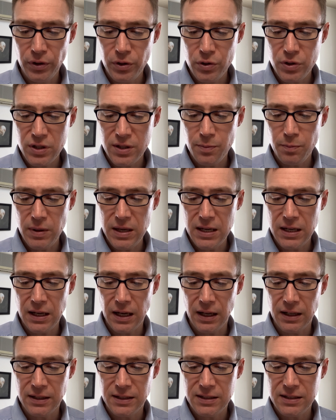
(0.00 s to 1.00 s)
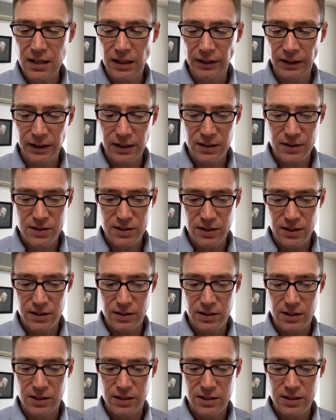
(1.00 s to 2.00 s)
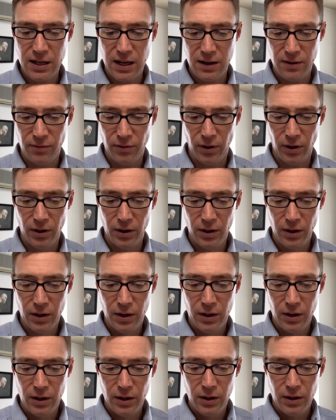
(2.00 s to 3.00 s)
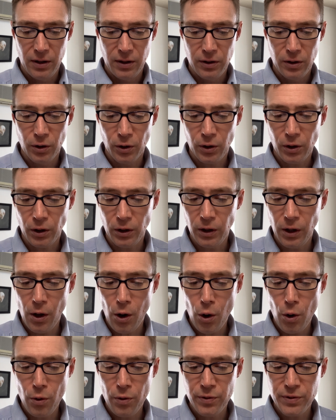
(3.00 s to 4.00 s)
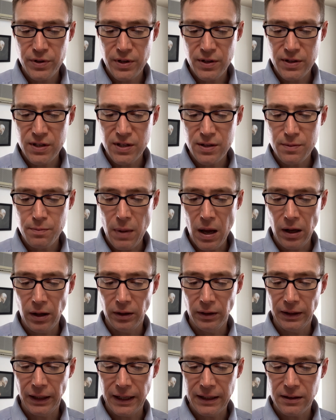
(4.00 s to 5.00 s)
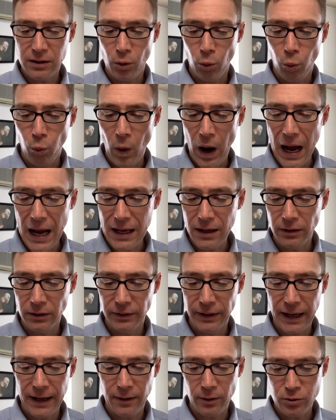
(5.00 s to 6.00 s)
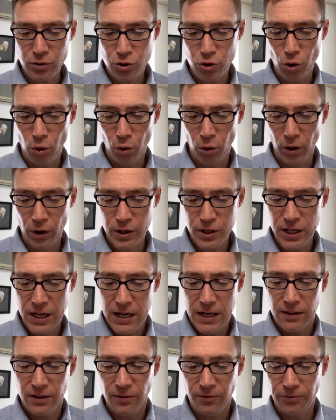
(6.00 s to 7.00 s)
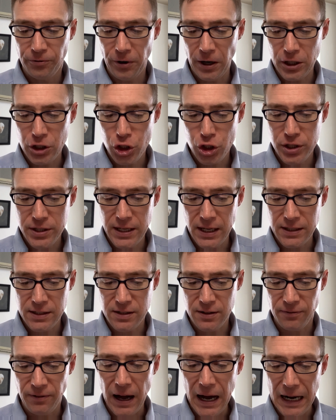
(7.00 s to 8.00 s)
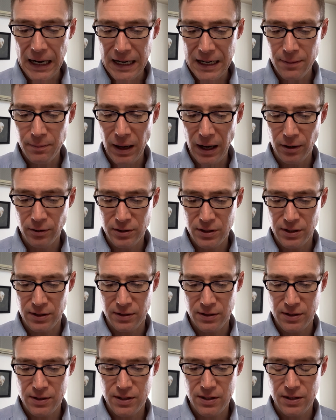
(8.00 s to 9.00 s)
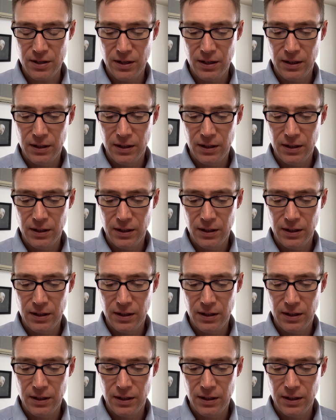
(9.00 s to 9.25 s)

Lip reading: you speak a delicacy to savor. Your clothes smell like the wild outdoors, the fresh scent of high mountains.